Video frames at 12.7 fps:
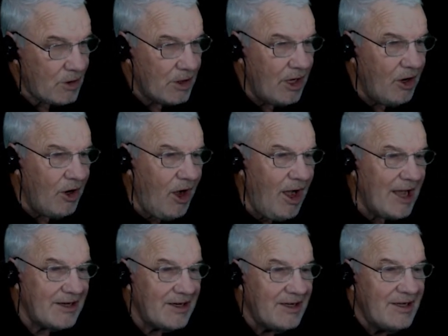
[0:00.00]
All right,
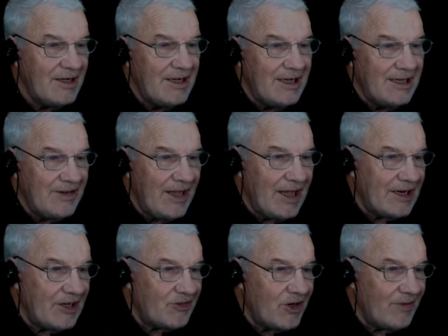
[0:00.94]
now
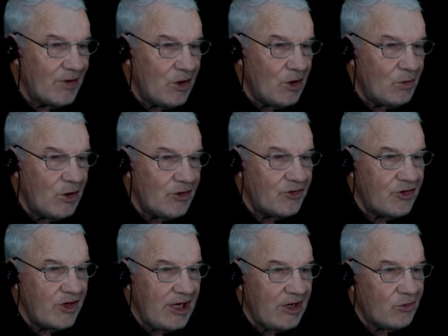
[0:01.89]
let's have a look. What's the
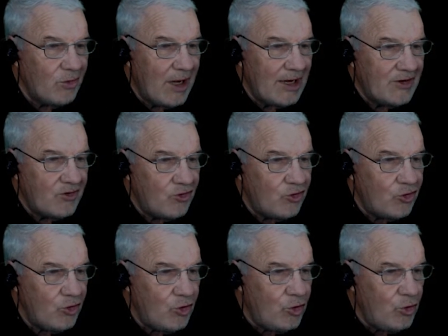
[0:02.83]
next one?
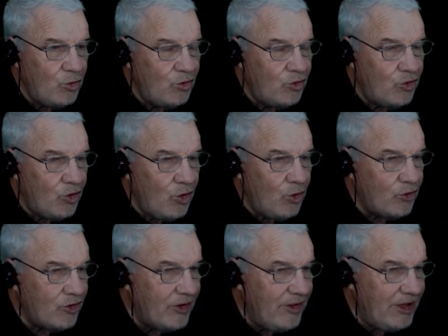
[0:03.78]
2, 2.
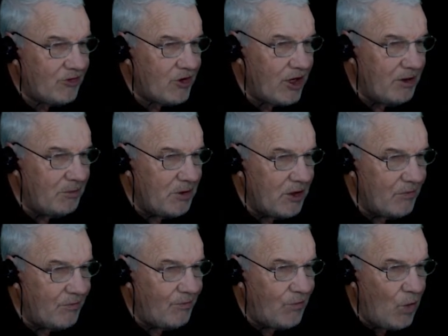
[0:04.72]
So that's going to be a
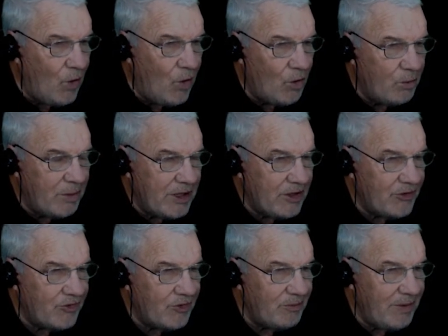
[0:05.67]
fall
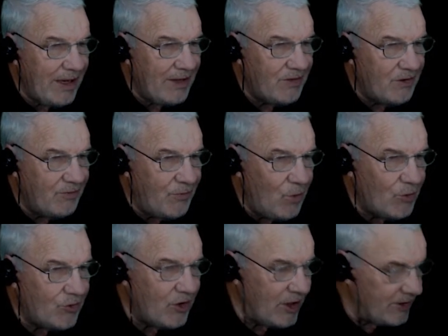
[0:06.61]
because the
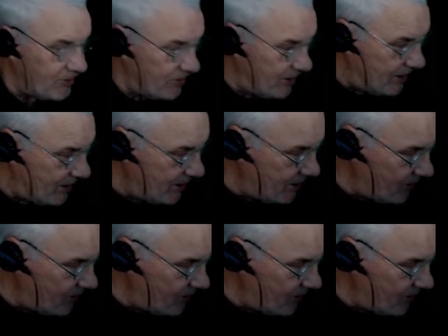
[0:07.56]
foresight there.